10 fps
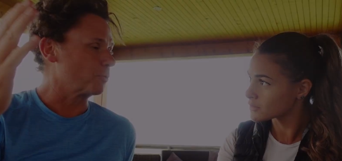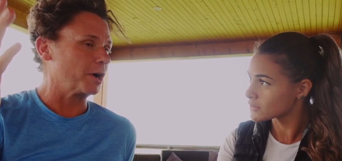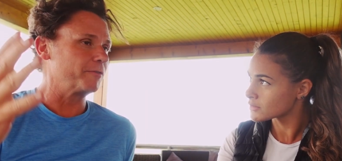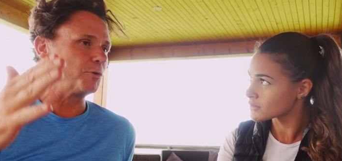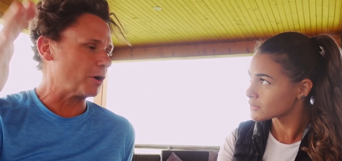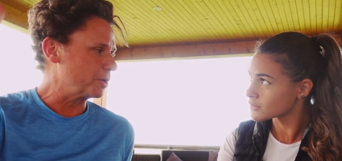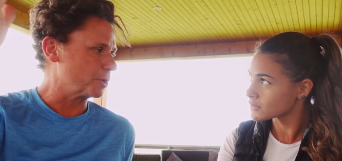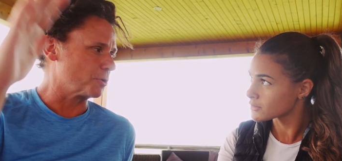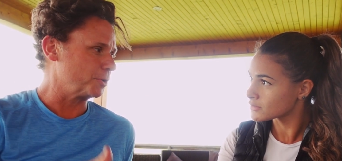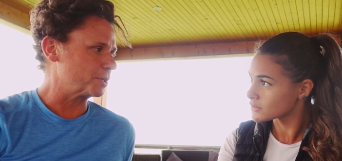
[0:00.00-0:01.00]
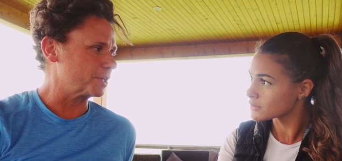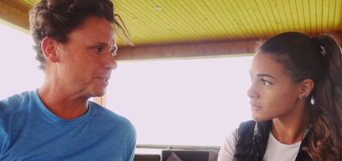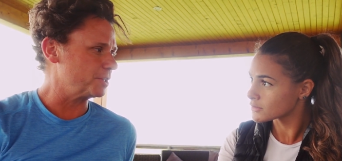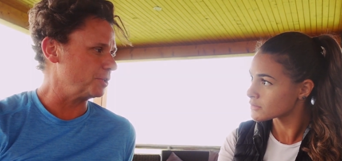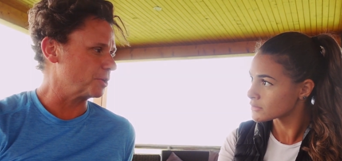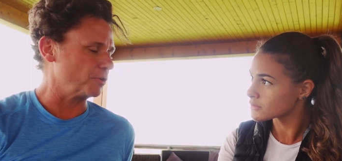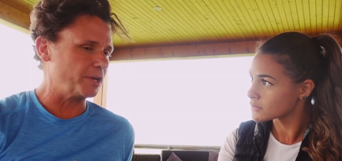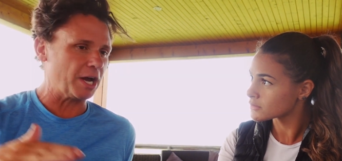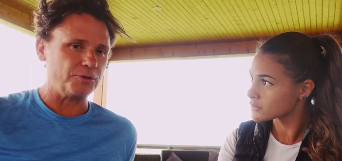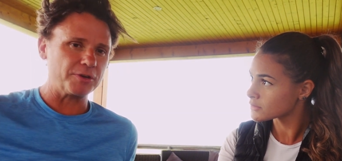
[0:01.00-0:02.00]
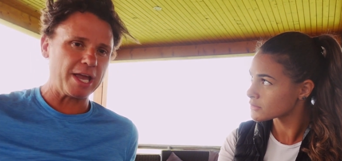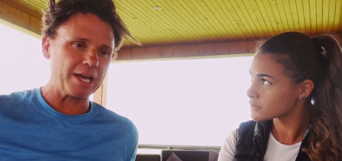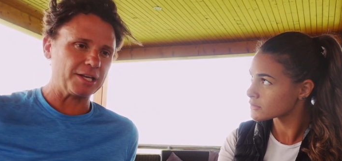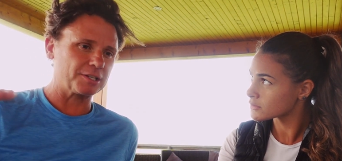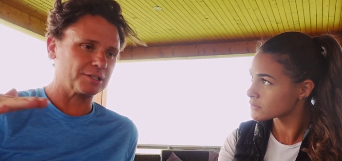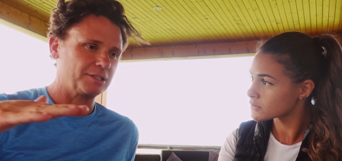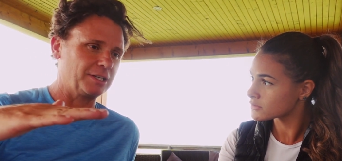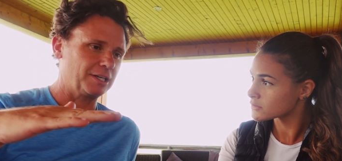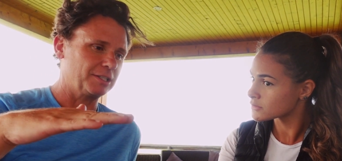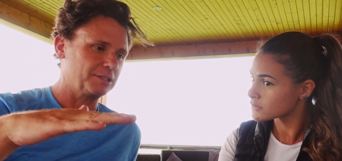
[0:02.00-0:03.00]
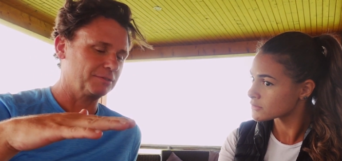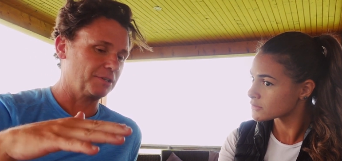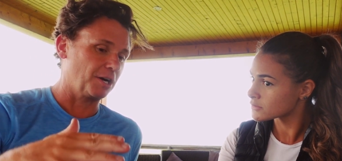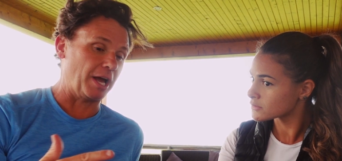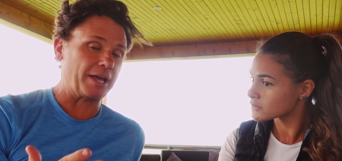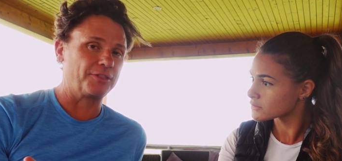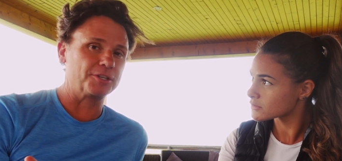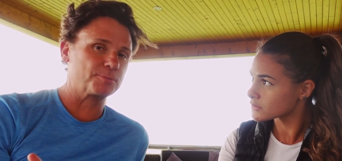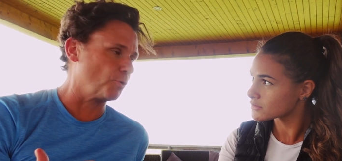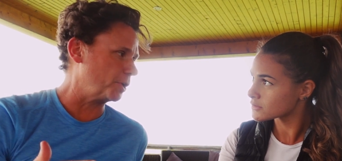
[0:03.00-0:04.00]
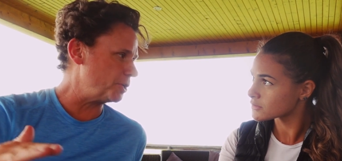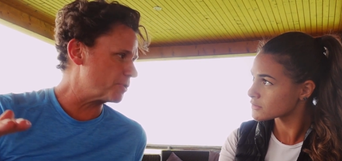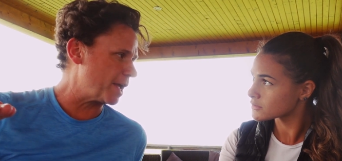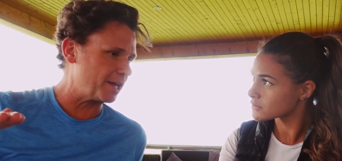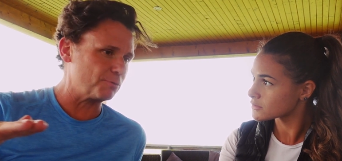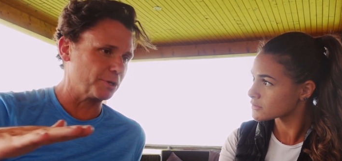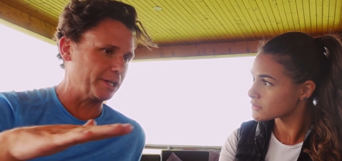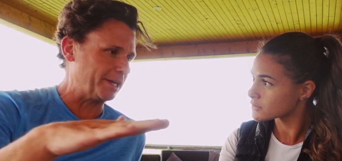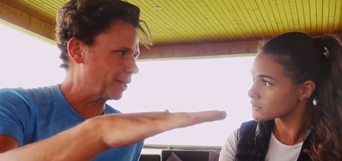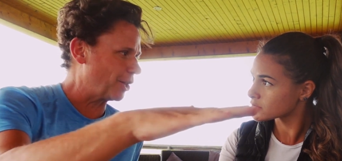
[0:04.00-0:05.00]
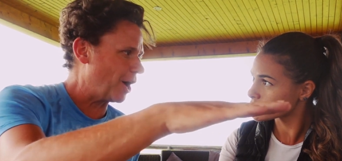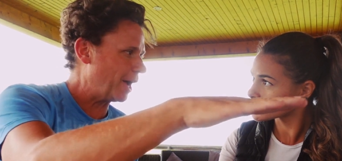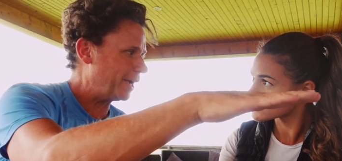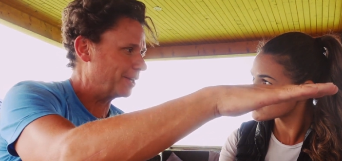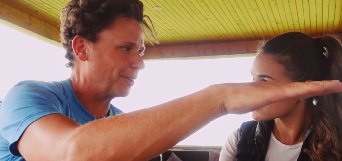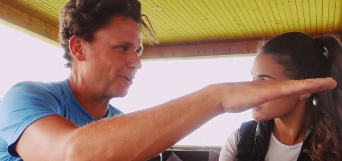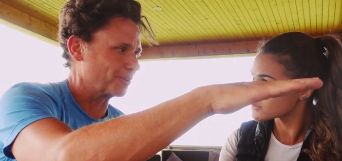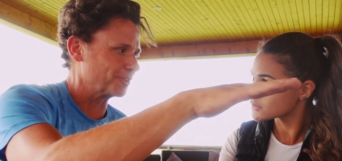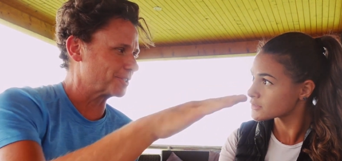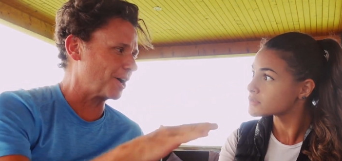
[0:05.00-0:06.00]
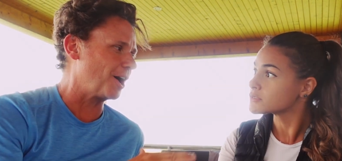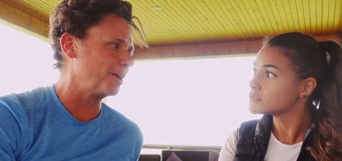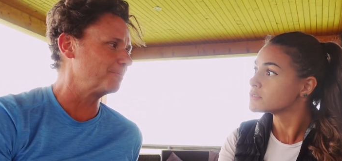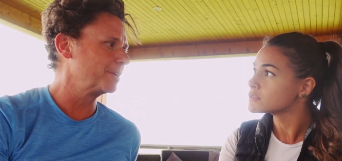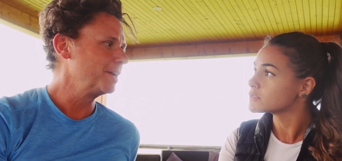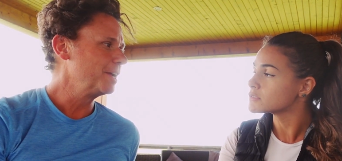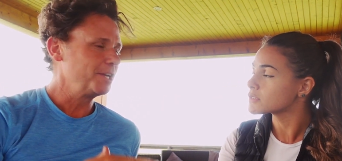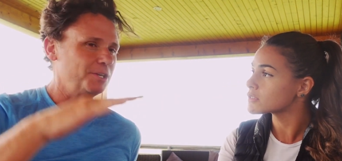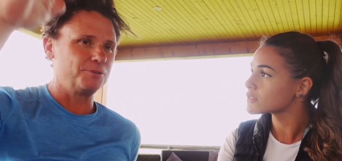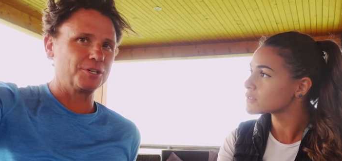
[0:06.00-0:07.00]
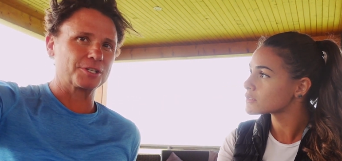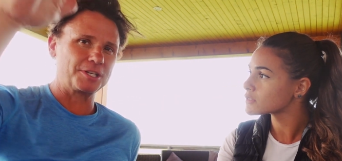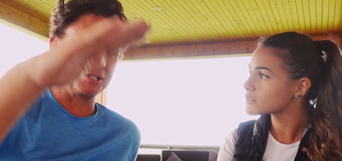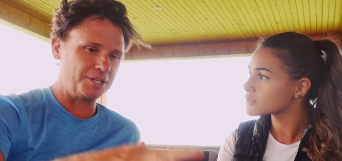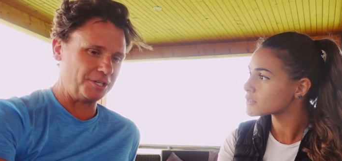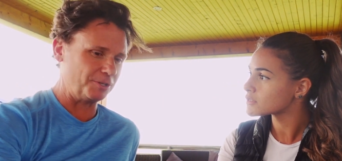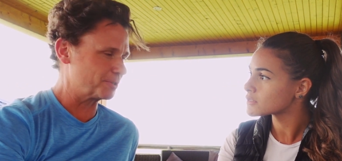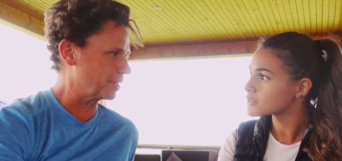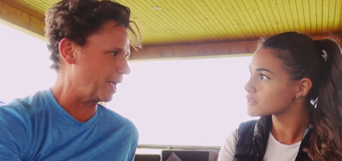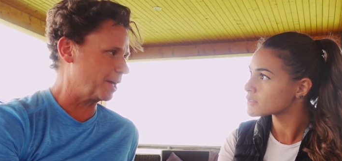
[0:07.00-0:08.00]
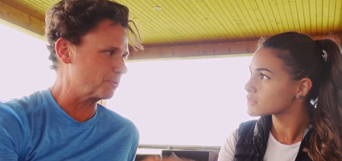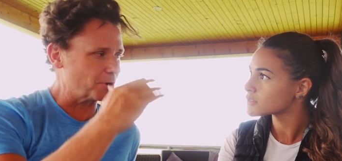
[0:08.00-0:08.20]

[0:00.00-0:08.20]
Speaker 1: Wherever you are, you're going to continue to go down. You can't, uh, at this point, you can't really glide along the top. You just continue to land